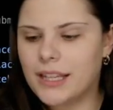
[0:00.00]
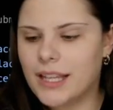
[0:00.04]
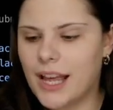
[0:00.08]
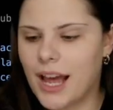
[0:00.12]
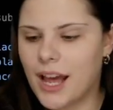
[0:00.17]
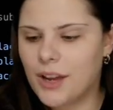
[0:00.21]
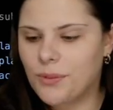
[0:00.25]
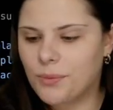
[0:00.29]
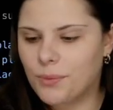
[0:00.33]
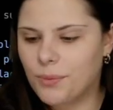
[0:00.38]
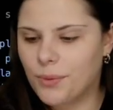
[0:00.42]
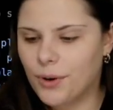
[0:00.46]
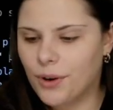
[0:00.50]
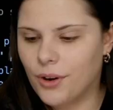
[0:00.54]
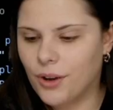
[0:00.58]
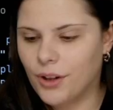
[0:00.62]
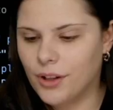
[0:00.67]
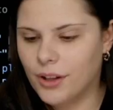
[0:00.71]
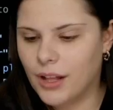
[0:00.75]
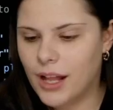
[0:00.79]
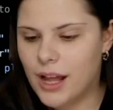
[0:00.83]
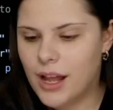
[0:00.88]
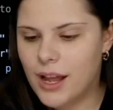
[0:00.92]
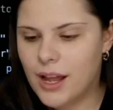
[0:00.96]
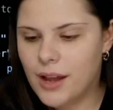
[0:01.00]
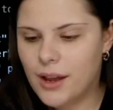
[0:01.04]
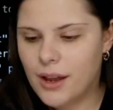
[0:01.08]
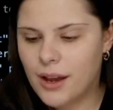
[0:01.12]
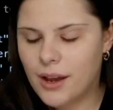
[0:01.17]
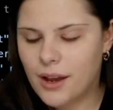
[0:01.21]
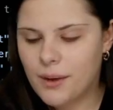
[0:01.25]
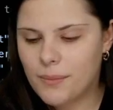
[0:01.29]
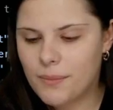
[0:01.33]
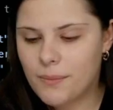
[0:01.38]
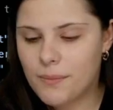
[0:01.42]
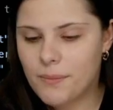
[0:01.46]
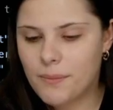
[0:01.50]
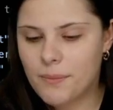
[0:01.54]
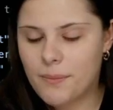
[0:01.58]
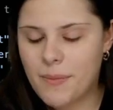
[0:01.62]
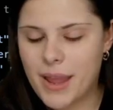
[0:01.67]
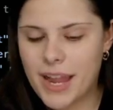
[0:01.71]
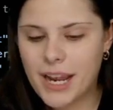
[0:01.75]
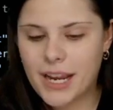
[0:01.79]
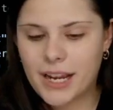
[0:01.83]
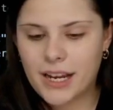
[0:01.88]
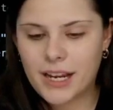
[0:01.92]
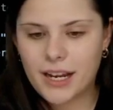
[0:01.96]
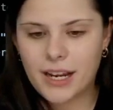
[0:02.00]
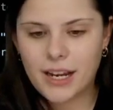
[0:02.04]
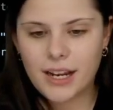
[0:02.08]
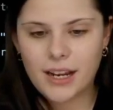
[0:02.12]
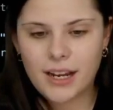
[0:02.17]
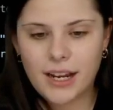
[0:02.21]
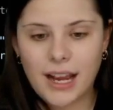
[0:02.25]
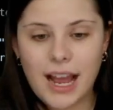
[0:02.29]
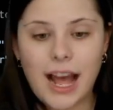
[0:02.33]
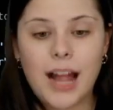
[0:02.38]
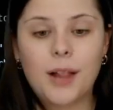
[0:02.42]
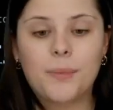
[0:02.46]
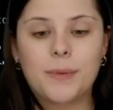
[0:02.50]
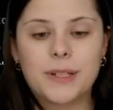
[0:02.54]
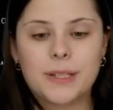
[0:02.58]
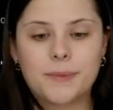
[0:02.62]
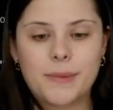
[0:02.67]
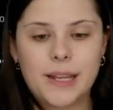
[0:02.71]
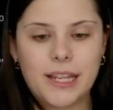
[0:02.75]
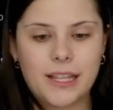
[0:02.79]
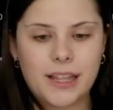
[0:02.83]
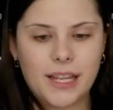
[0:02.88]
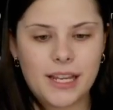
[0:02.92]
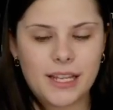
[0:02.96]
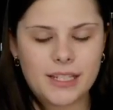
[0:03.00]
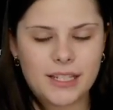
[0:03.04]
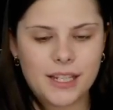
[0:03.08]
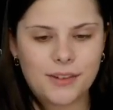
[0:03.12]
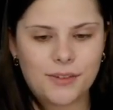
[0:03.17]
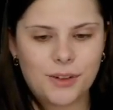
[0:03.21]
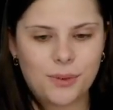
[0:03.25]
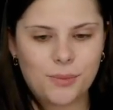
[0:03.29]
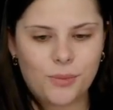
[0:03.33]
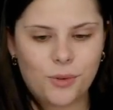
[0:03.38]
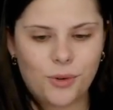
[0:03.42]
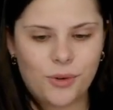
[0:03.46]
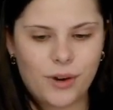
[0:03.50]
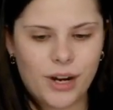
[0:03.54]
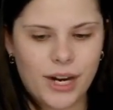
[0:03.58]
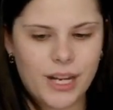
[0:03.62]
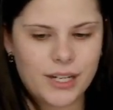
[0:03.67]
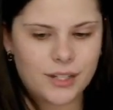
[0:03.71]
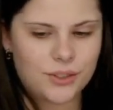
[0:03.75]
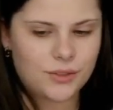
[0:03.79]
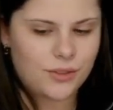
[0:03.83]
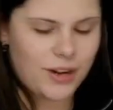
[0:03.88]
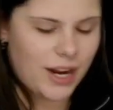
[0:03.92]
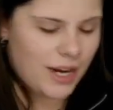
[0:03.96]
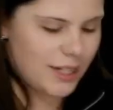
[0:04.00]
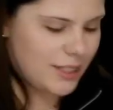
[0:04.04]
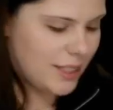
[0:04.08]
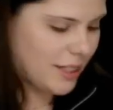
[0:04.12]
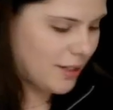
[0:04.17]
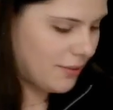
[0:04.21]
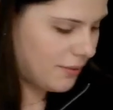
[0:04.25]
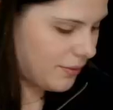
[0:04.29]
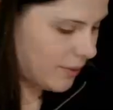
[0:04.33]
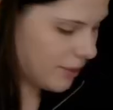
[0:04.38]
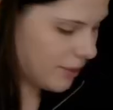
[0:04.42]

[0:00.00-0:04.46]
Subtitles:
that will help us make things even more interactive.